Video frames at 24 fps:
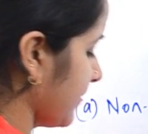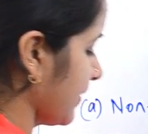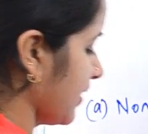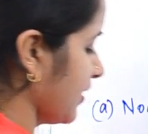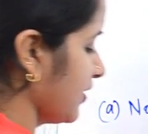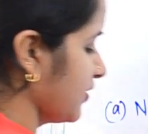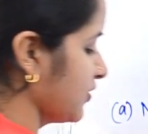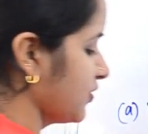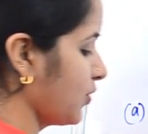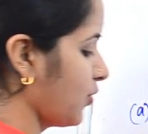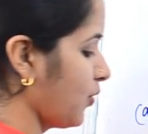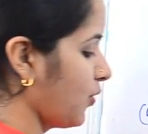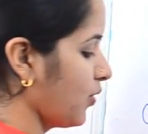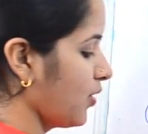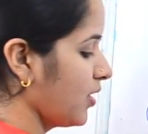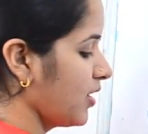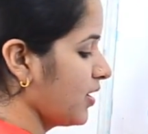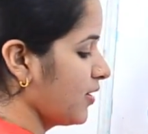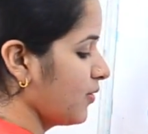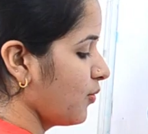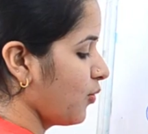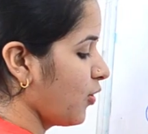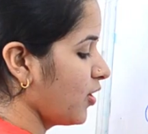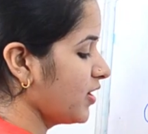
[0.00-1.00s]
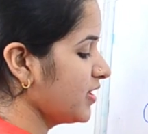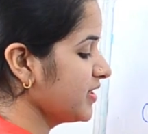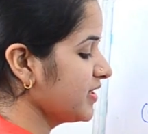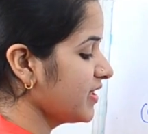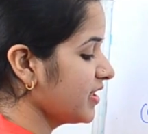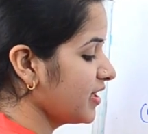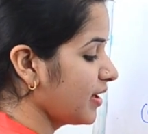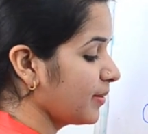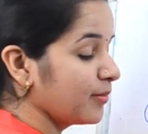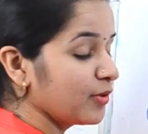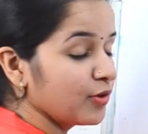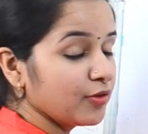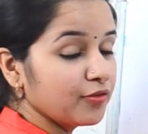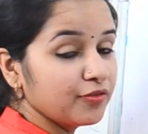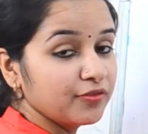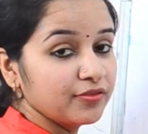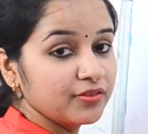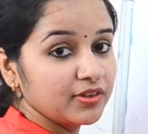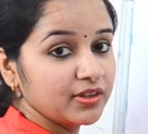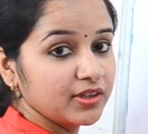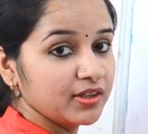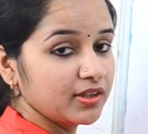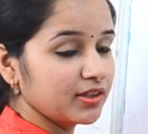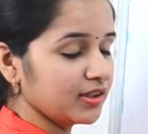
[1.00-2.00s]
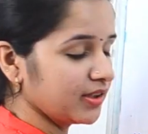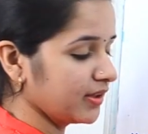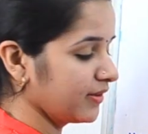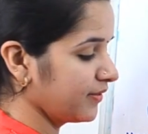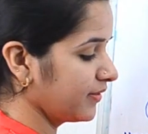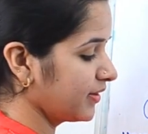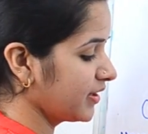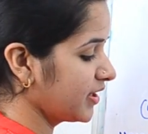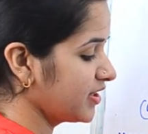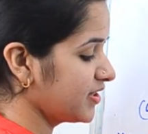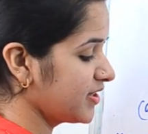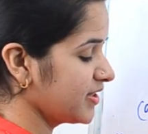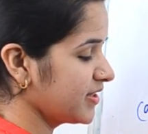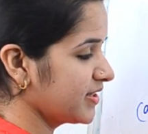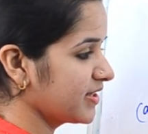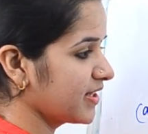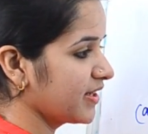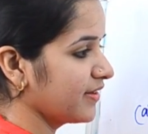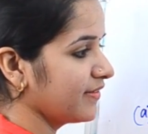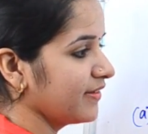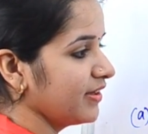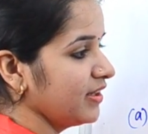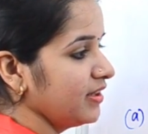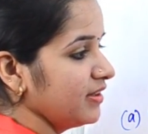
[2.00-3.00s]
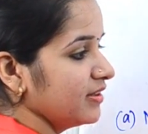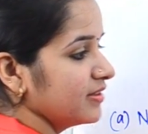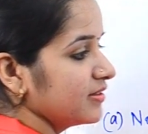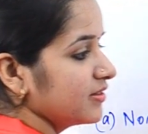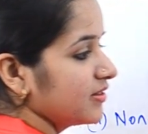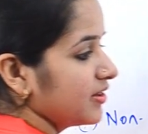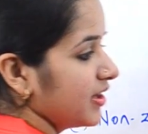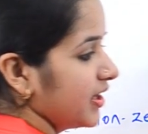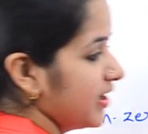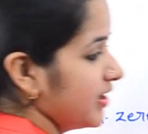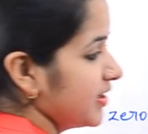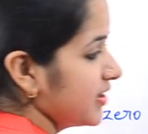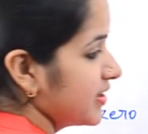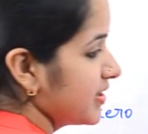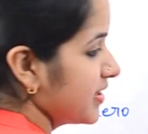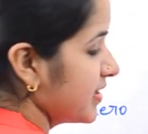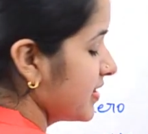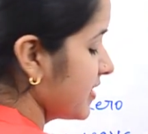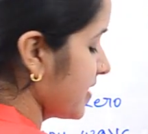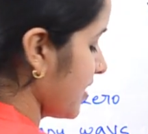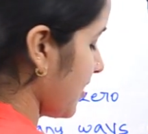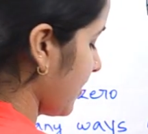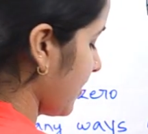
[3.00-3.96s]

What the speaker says: So what is the number of digits given? 3 digits are